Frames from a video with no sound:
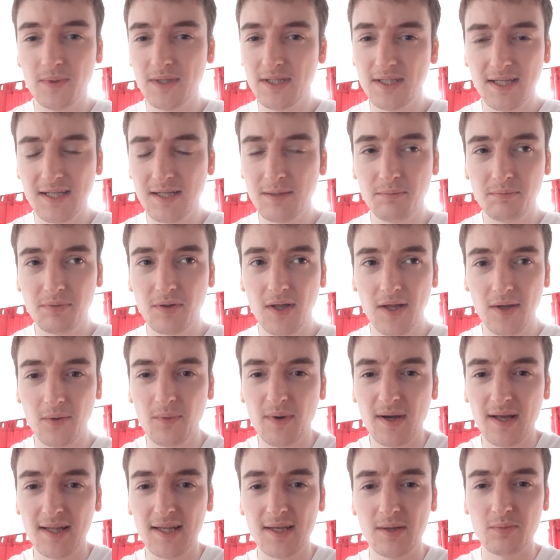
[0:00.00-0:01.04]
We didn't play
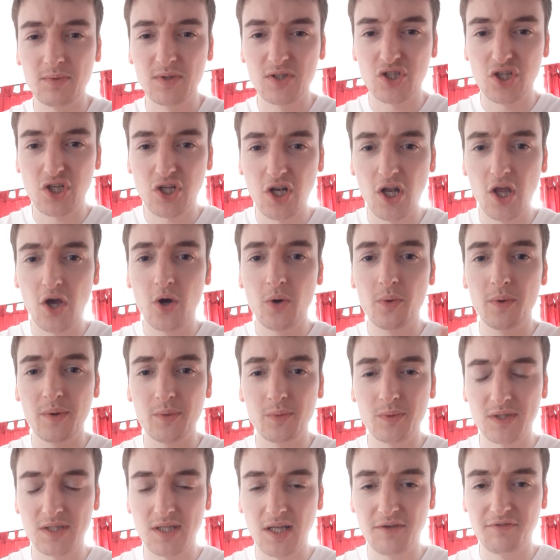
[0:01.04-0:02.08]
well. It was slow. It
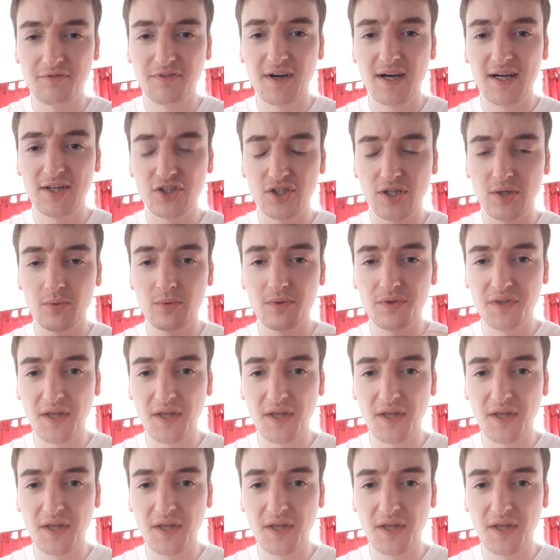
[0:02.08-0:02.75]
was lethargic.